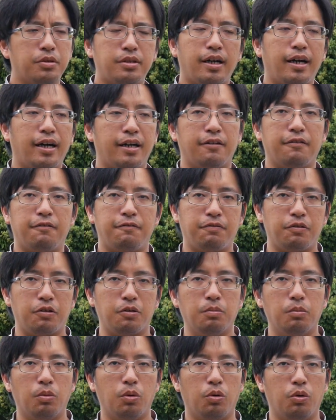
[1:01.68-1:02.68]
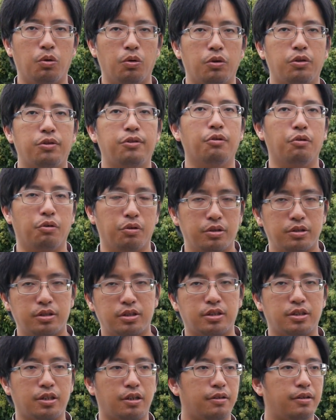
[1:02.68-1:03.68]
want to add a few more thoughts
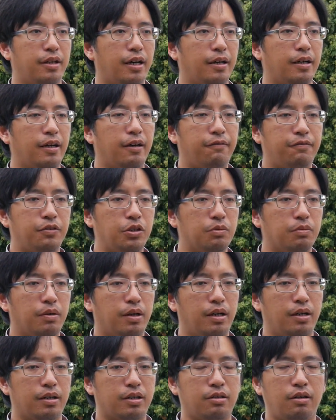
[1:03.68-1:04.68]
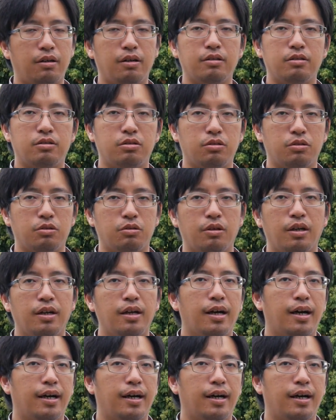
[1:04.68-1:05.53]
so that if you are going to